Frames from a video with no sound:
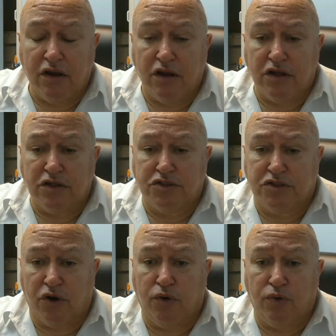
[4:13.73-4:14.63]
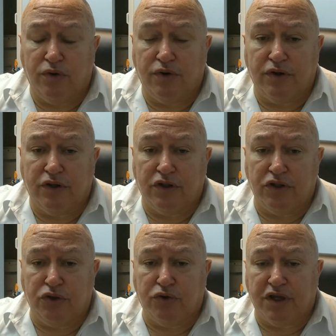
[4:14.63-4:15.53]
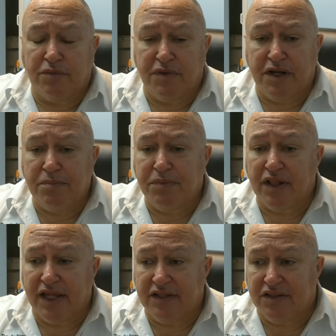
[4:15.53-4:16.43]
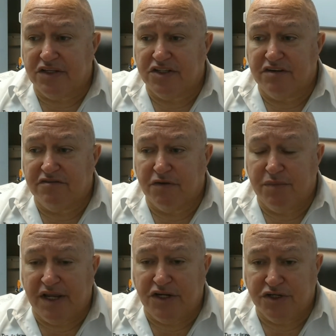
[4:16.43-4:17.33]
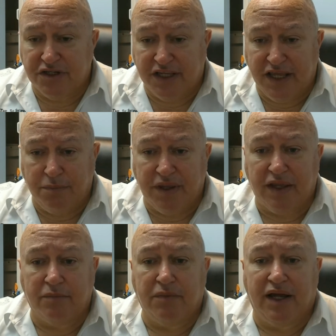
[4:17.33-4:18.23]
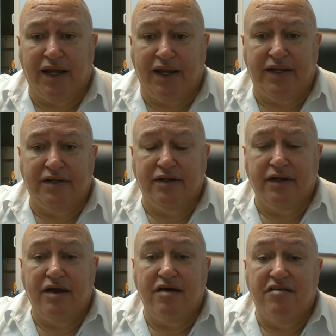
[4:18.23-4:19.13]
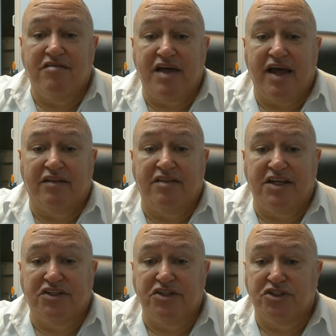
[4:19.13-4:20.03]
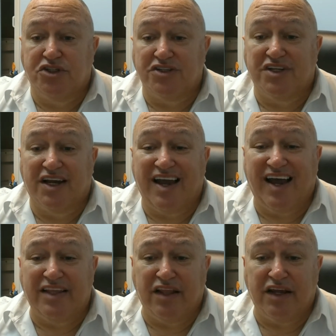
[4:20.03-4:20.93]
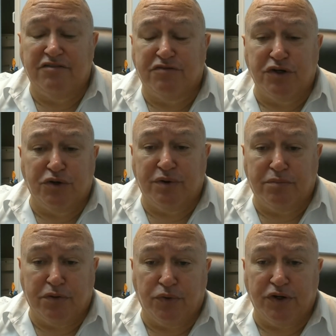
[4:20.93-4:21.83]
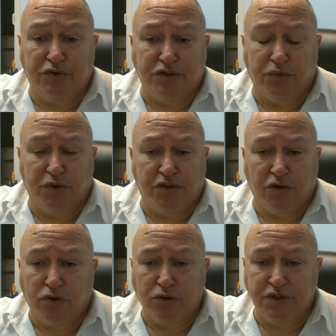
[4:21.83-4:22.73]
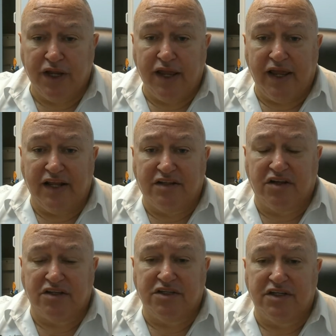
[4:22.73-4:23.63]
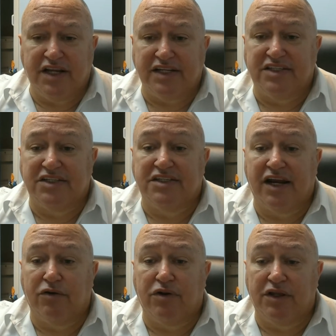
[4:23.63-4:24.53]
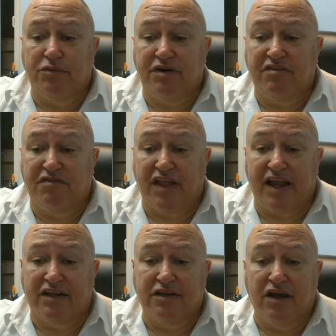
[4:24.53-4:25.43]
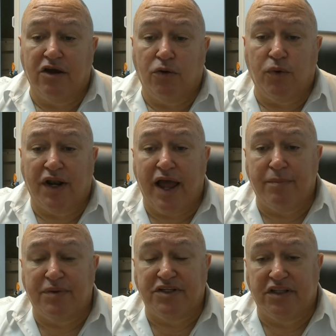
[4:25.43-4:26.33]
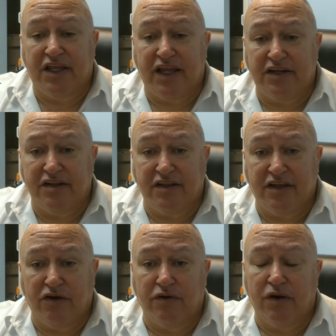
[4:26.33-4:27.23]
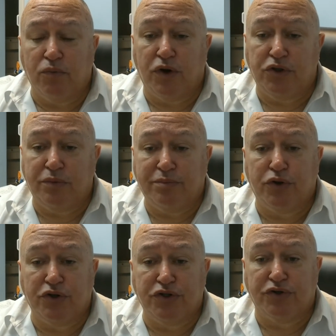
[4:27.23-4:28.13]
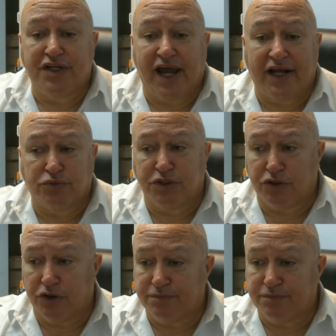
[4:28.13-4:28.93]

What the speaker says: So you can manipulate this information, keeping in mind that this is just a guideline for your employer to withhold. It doesn't necessarily reflect what happens at the end of the year and what you put on your tax return.